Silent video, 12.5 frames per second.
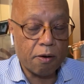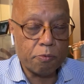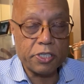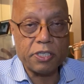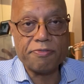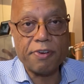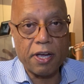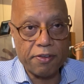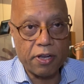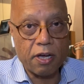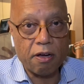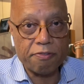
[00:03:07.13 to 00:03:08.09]
which is
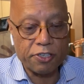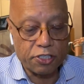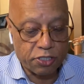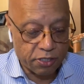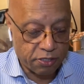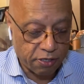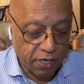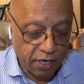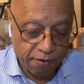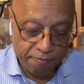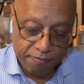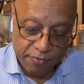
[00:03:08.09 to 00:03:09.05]
5.5 inches,
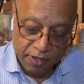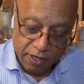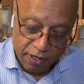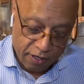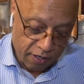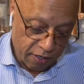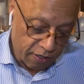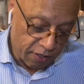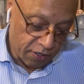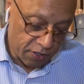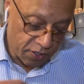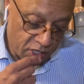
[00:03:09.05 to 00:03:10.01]
okay?
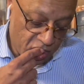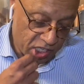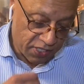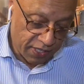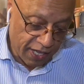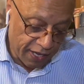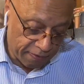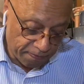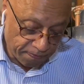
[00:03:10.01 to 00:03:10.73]
So that's that.